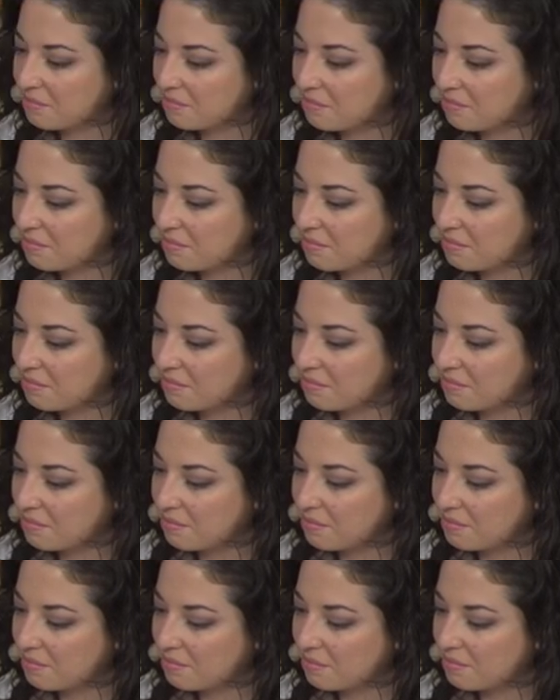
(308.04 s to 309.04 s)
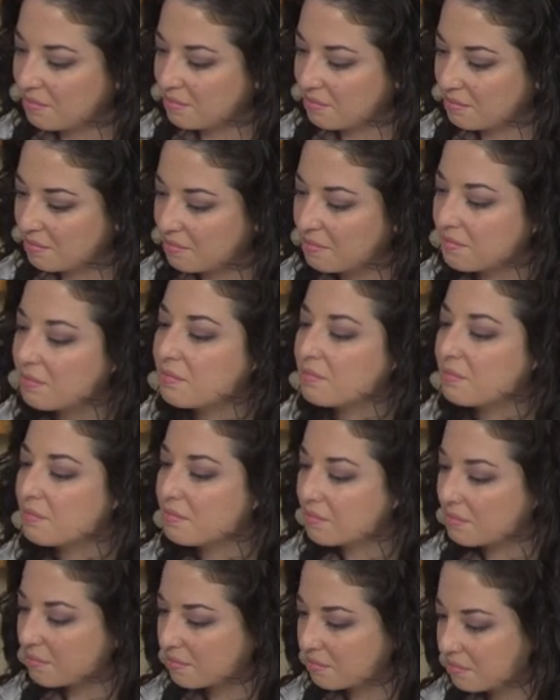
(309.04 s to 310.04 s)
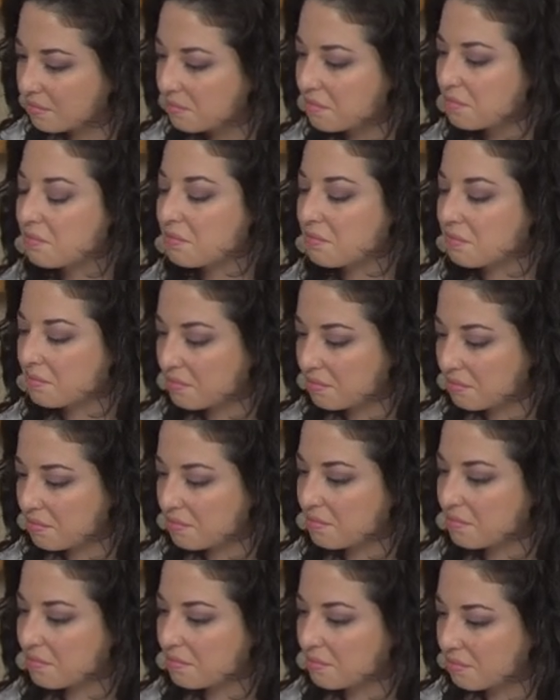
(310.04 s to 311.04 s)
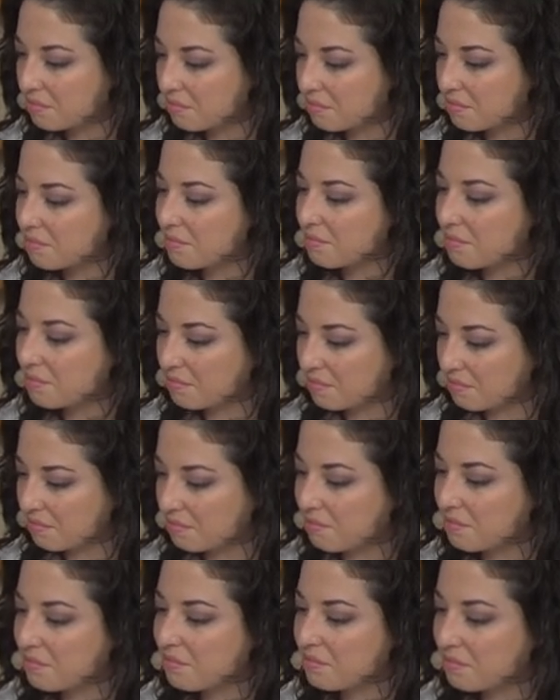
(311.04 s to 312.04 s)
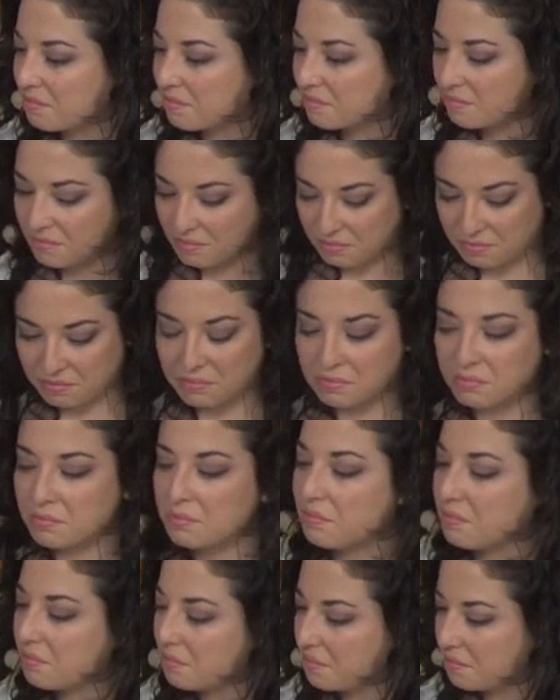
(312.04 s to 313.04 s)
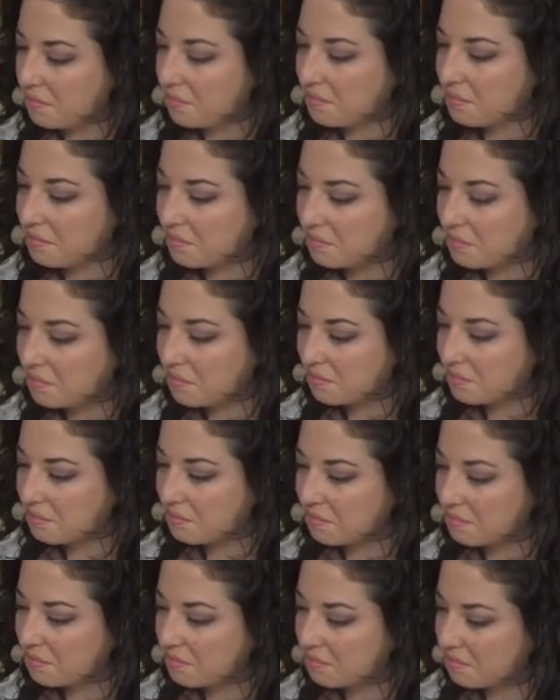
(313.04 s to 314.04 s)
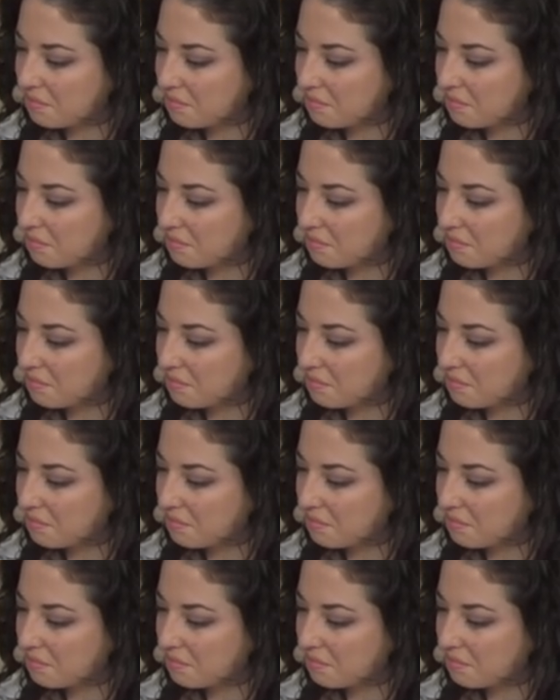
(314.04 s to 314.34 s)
No words are spoken by the person on screen.